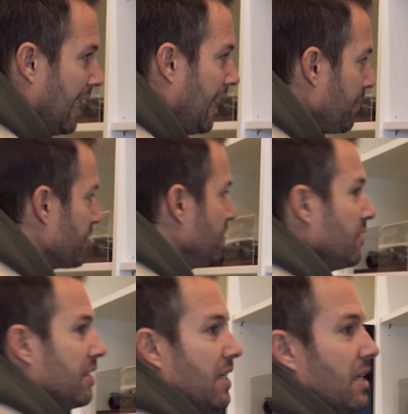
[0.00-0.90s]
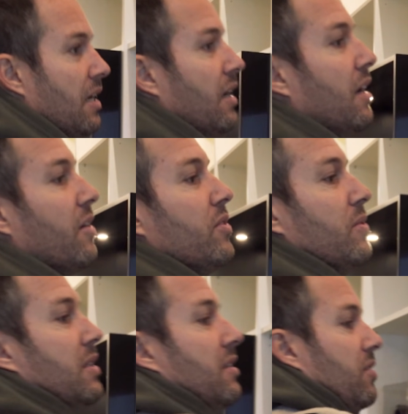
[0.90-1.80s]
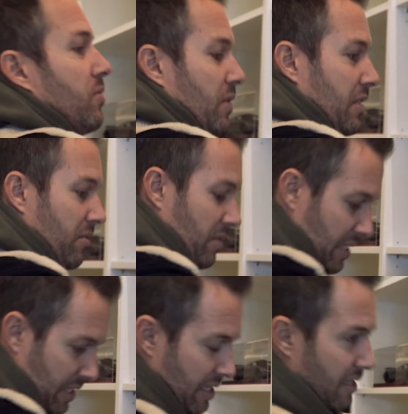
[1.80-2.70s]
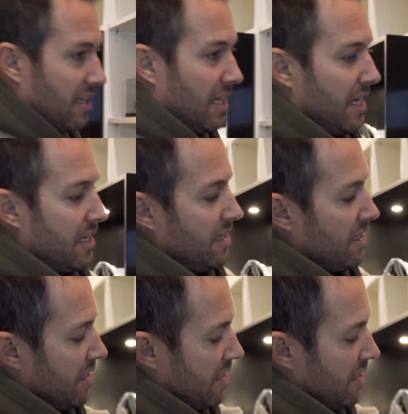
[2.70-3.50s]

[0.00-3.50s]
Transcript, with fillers: Absolutely lovely. Where's this one that we had the other day?